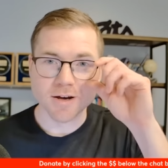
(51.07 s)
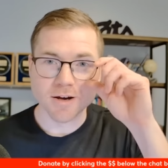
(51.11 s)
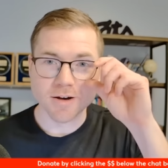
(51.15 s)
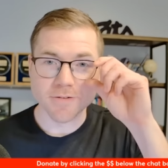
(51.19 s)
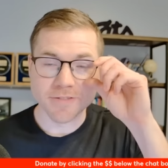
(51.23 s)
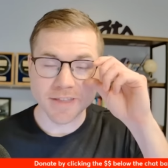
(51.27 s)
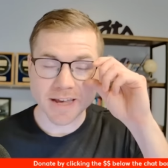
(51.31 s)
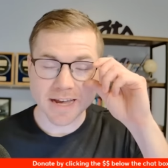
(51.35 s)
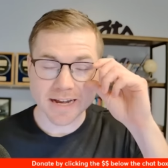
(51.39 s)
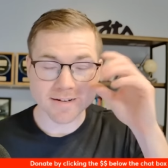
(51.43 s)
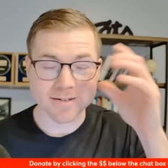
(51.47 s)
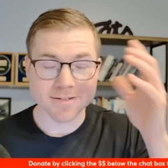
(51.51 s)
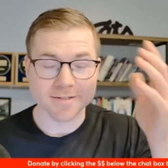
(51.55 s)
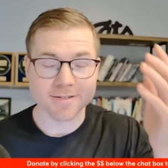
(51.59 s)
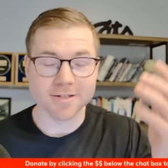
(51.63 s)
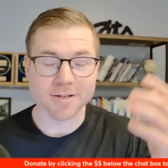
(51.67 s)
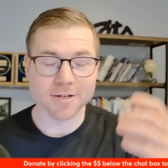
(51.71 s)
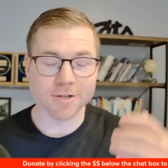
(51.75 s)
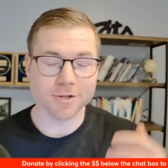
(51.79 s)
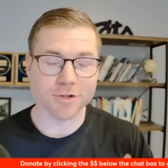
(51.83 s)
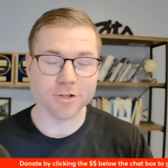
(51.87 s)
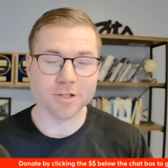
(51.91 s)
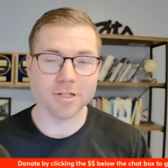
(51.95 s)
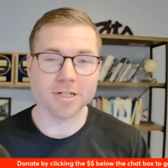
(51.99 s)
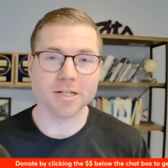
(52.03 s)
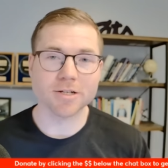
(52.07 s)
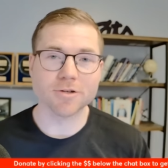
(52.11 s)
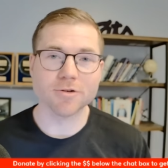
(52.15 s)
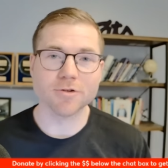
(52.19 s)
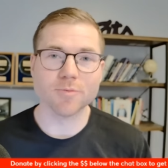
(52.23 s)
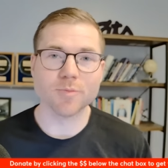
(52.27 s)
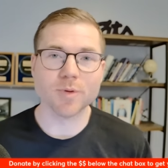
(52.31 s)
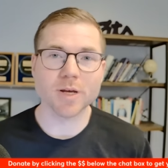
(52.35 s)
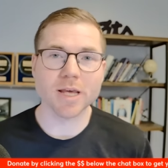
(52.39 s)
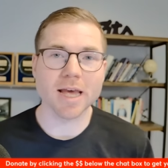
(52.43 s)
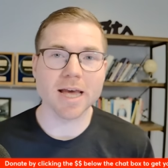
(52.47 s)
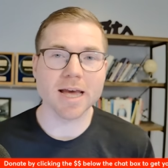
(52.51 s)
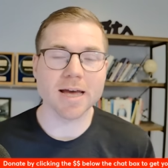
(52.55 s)
of that discussion that
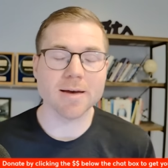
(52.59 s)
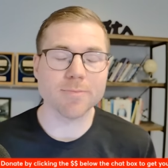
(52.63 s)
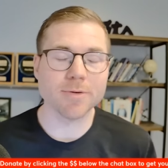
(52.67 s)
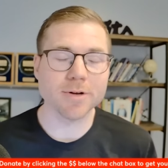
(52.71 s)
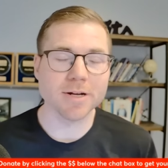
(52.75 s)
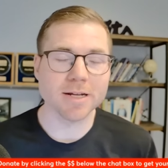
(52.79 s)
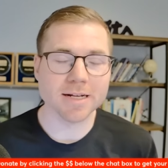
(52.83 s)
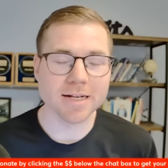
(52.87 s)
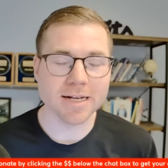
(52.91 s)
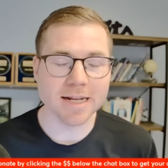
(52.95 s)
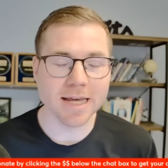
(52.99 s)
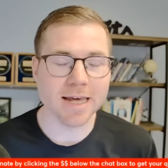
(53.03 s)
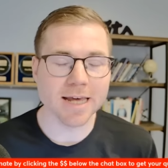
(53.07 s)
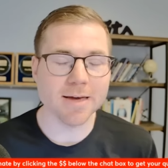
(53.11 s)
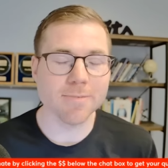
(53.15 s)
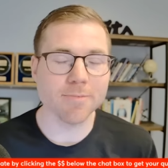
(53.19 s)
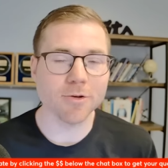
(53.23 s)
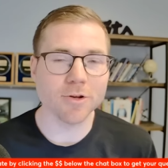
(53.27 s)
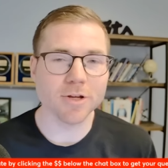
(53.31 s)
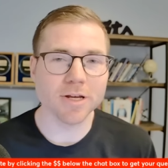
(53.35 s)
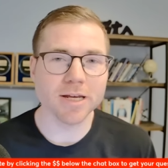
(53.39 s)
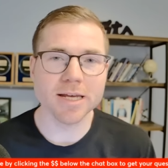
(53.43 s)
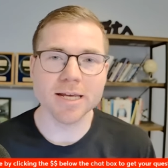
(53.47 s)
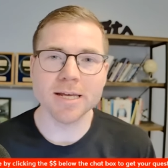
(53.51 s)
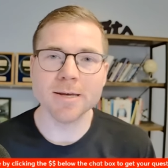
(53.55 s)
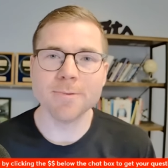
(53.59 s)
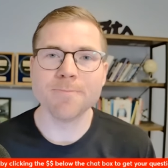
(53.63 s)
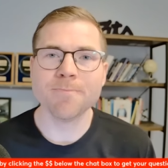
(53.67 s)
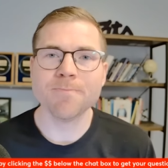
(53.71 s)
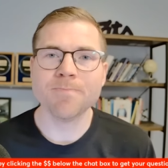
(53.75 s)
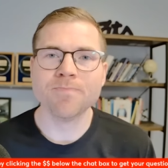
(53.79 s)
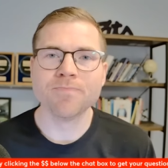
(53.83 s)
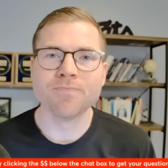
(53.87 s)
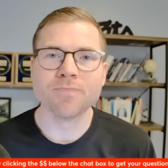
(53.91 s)
could be happening. Namely,